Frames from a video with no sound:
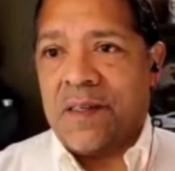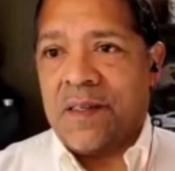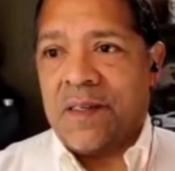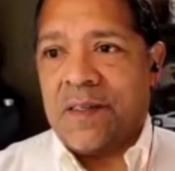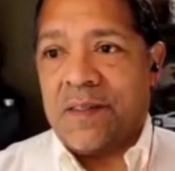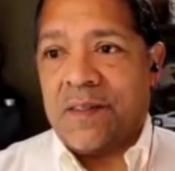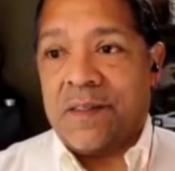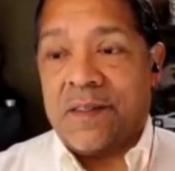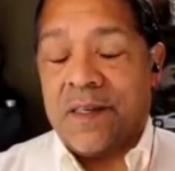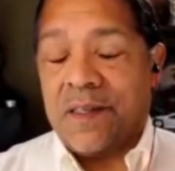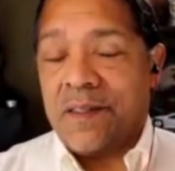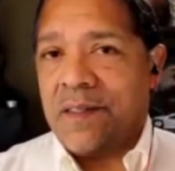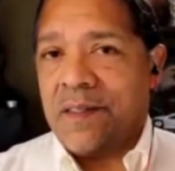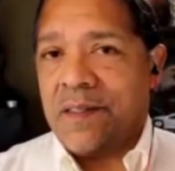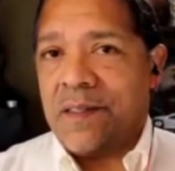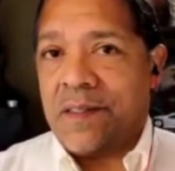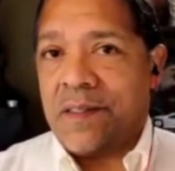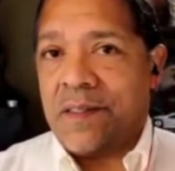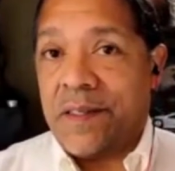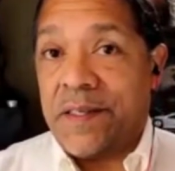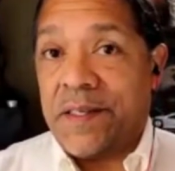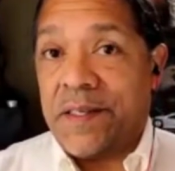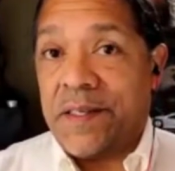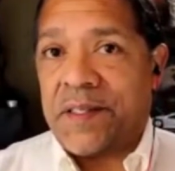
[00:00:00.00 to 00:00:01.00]

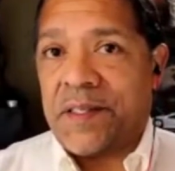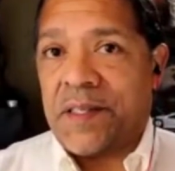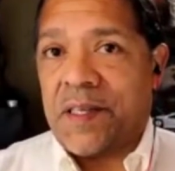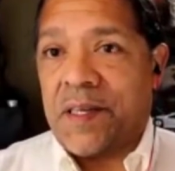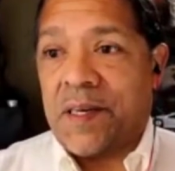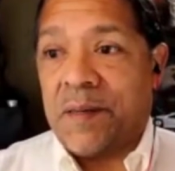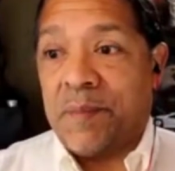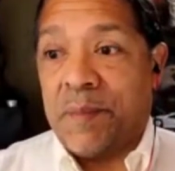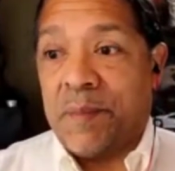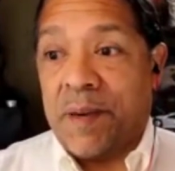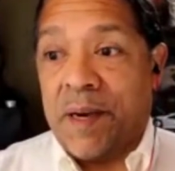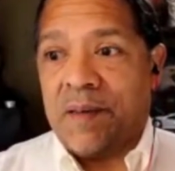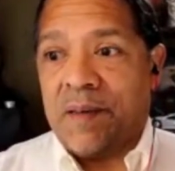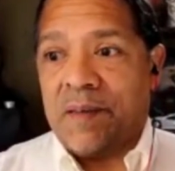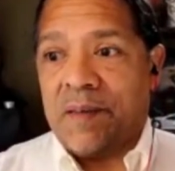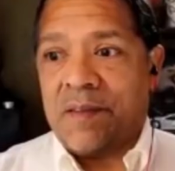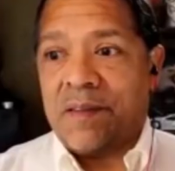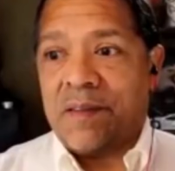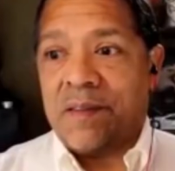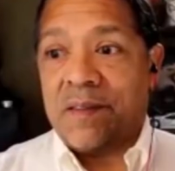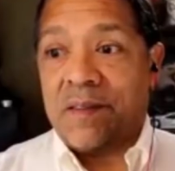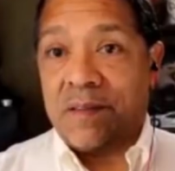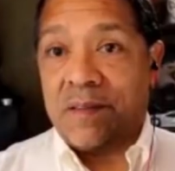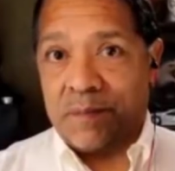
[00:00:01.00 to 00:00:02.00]
doesn't teach about
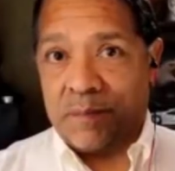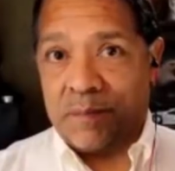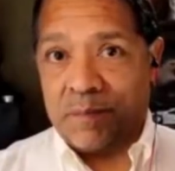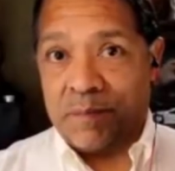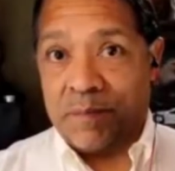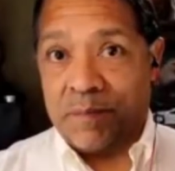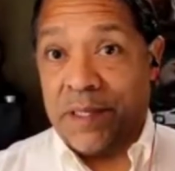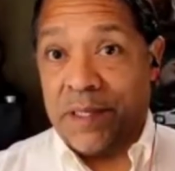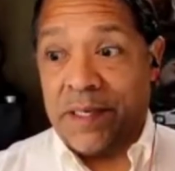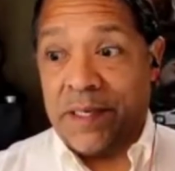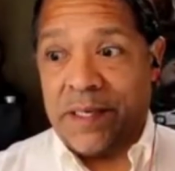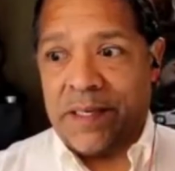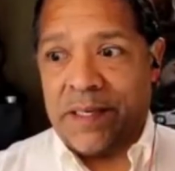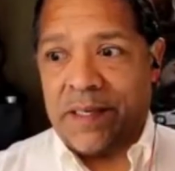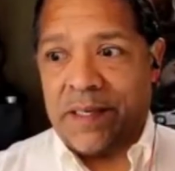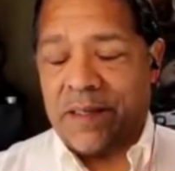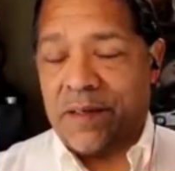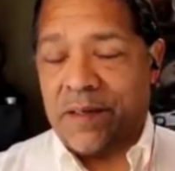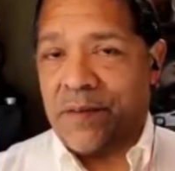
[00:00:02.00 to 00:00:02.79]
money.